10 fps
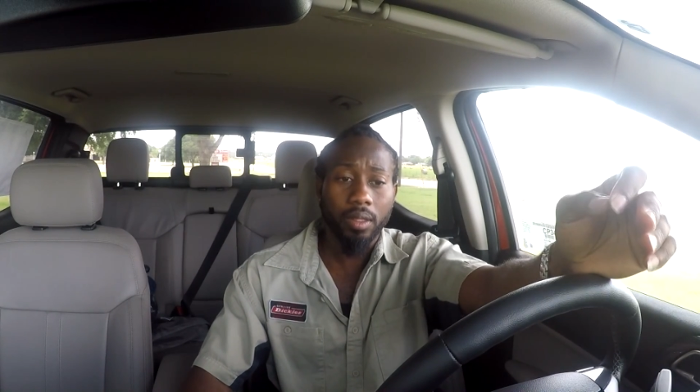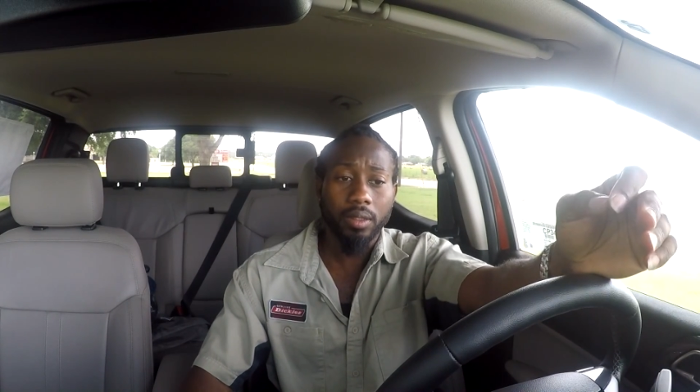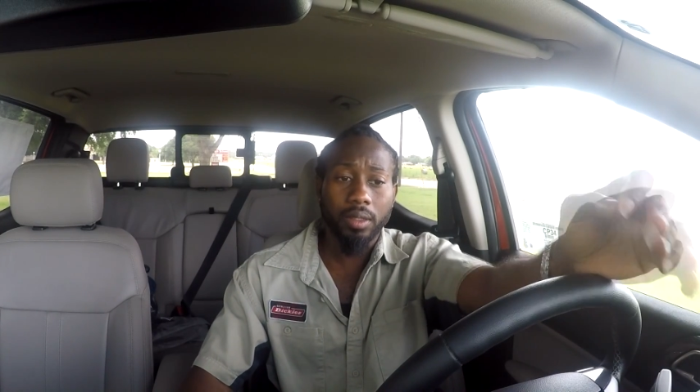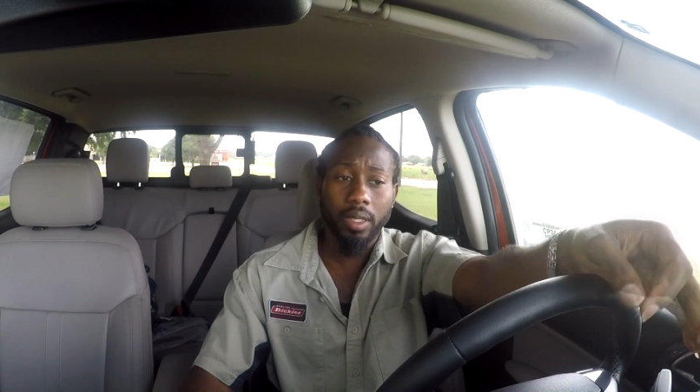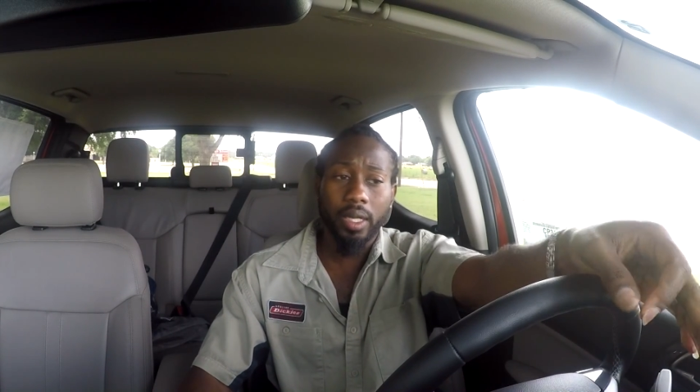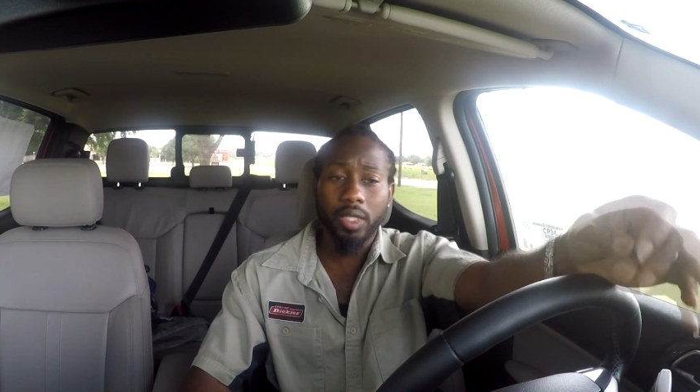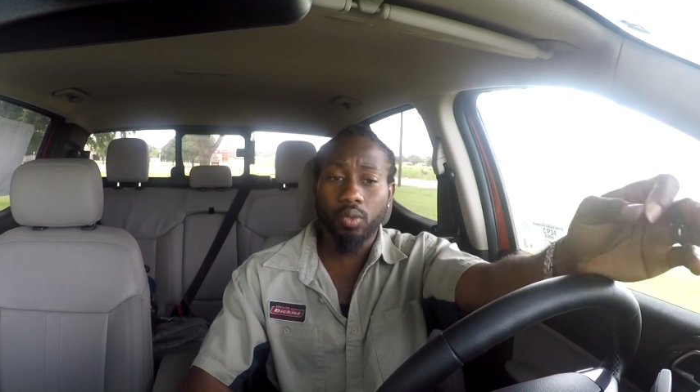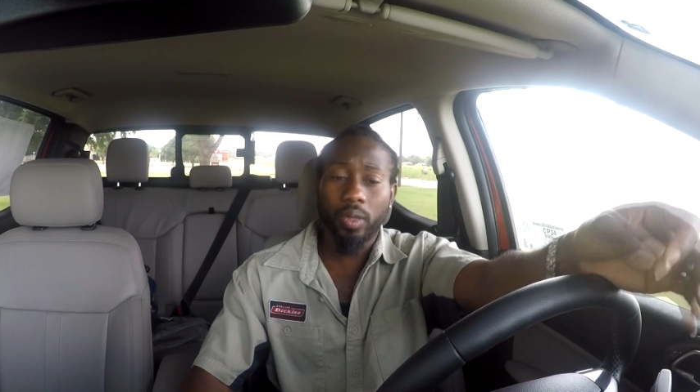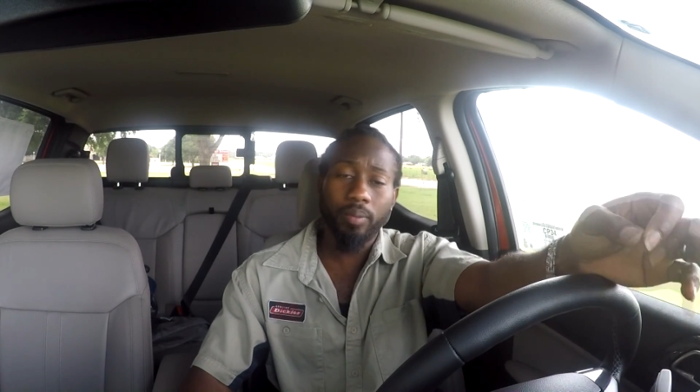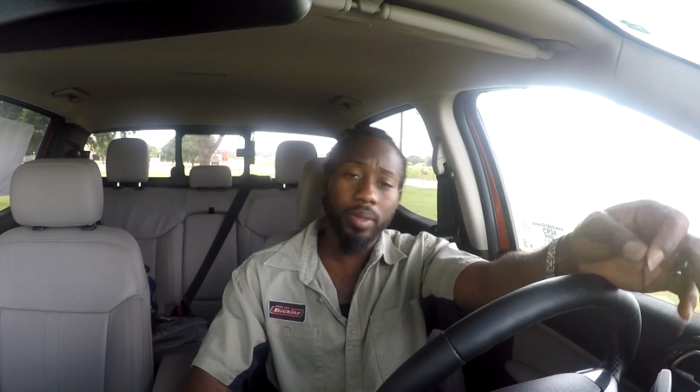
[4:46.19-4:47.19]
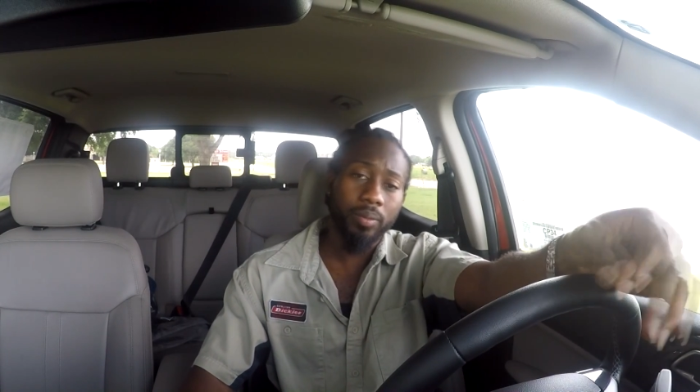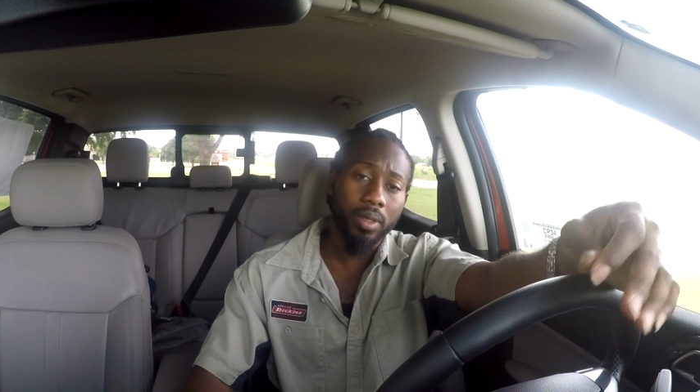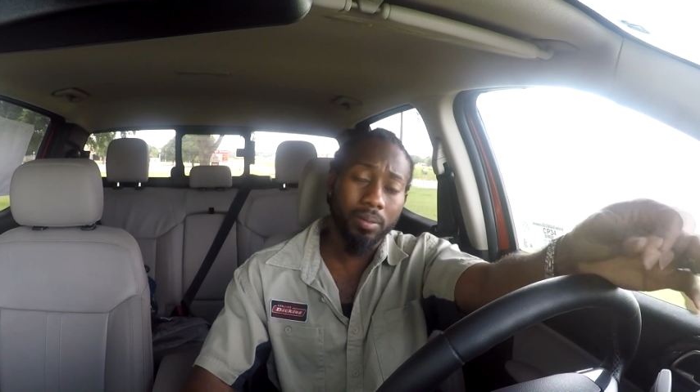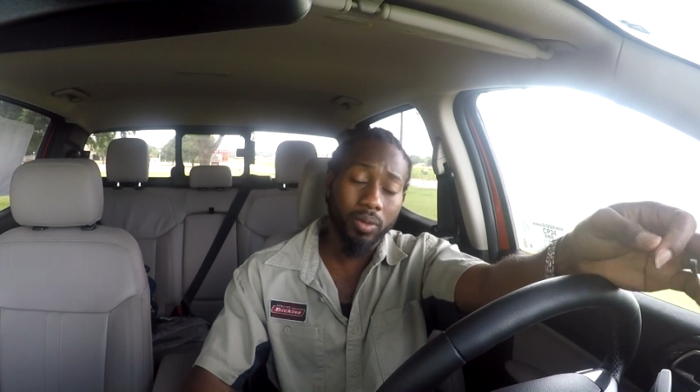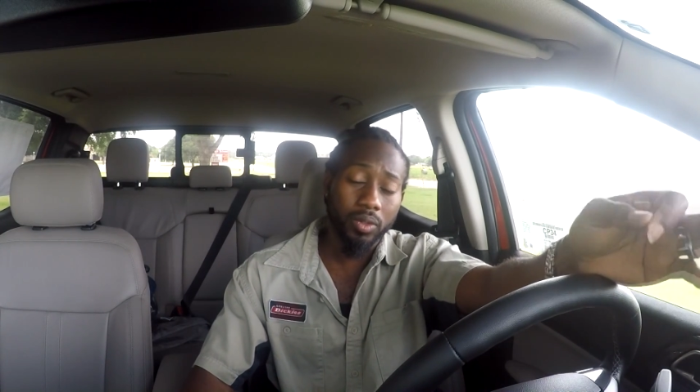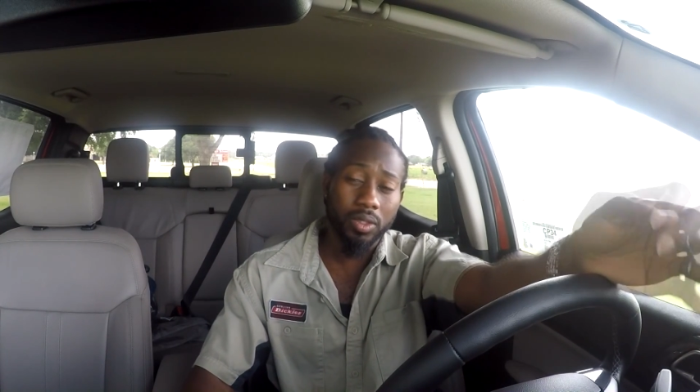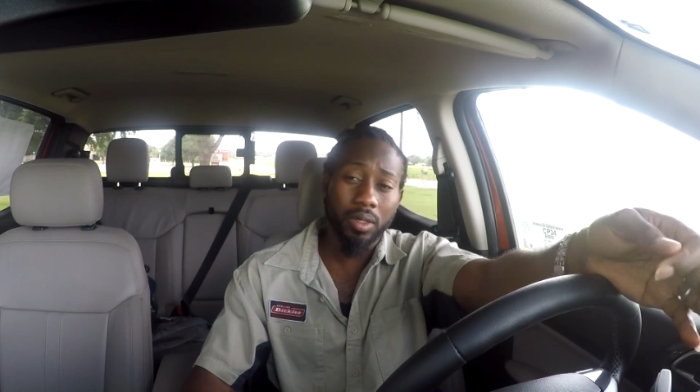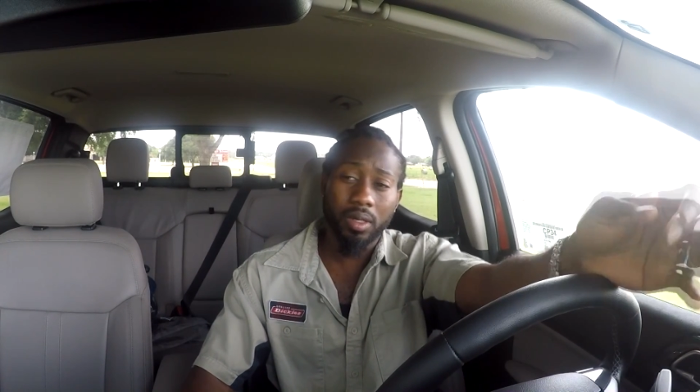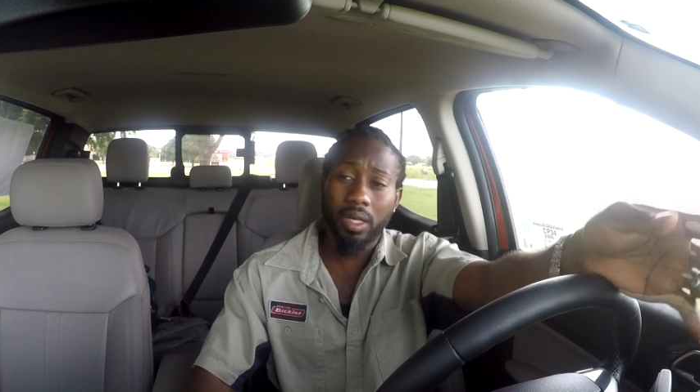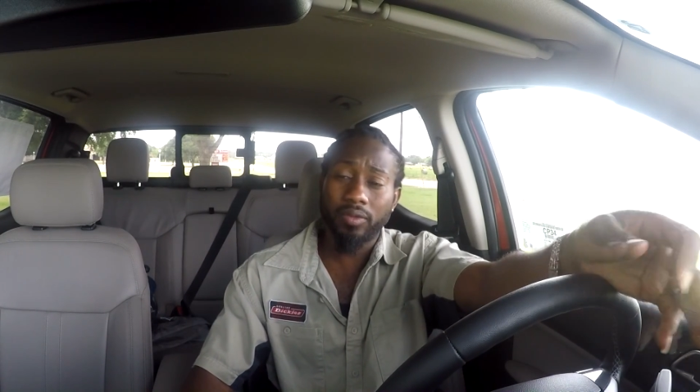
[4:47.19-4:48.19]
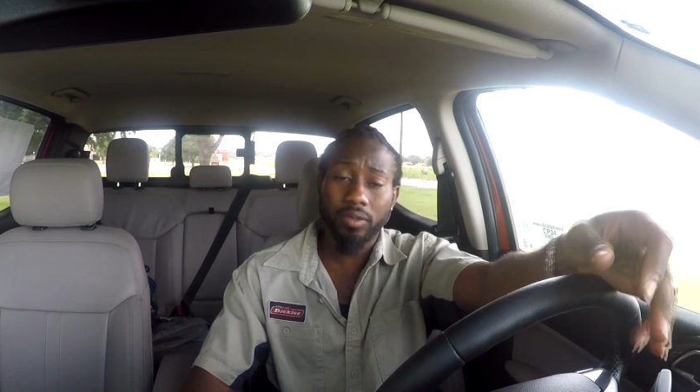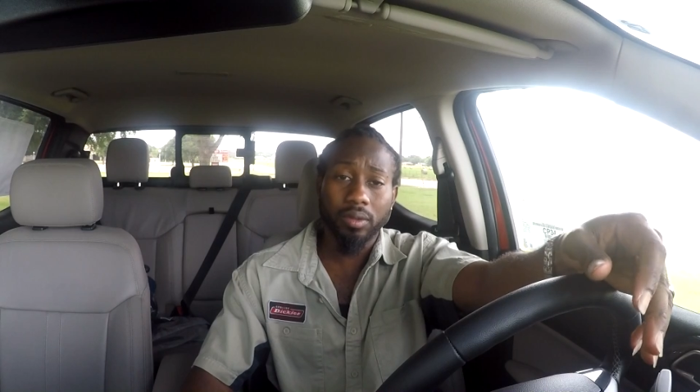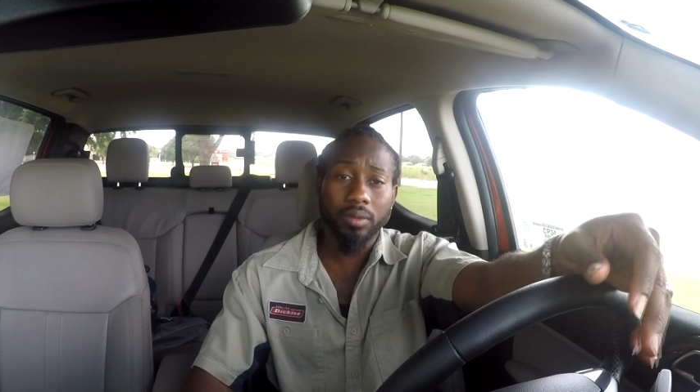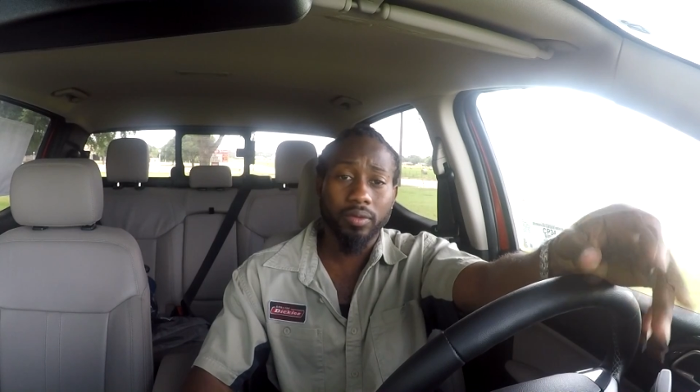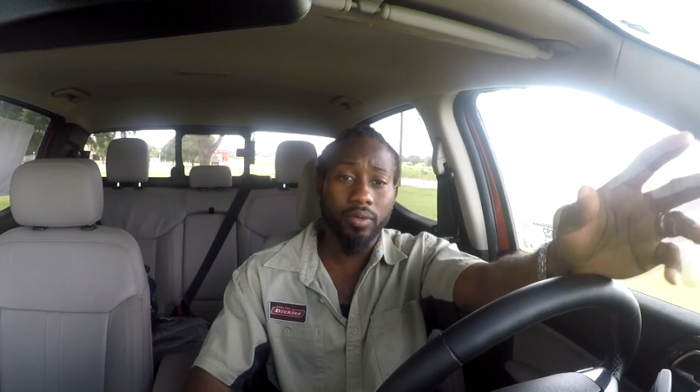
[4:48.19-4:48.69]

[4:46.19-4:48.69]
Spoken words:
that is what people are most sought after.